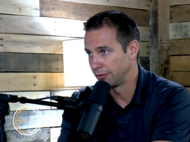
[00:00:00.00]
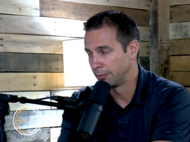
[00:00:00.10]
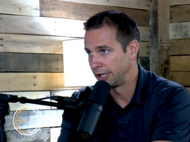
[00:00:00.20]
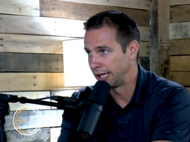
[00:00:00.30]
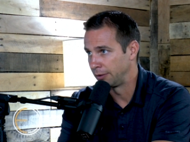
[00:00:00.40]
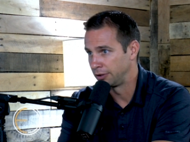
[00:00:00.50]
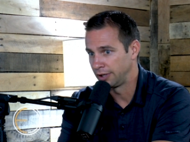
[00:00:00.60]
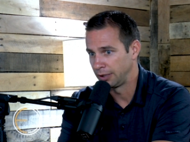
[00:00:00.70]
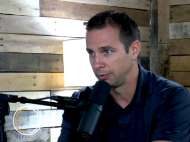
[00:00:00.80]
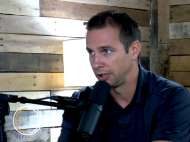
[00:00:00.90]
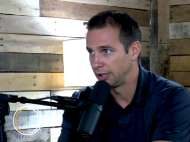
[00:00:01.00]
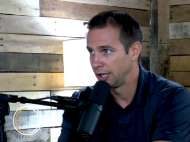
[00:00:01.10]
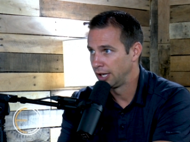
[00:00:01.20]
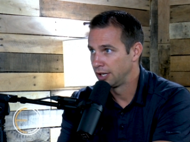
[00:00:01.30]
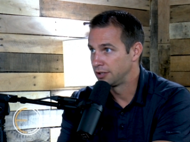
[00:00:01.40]
Mm-hmm. My dad would take me
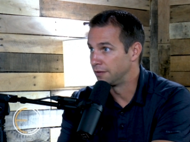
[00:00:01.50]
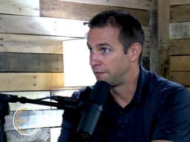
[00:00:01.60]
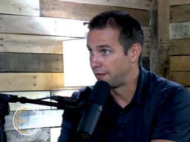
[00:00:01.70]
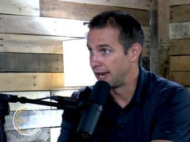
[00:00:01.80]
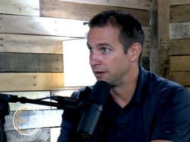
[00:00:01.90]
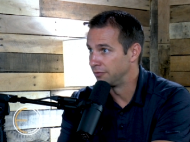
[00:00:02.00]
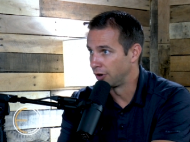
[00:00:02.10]
to the Fenton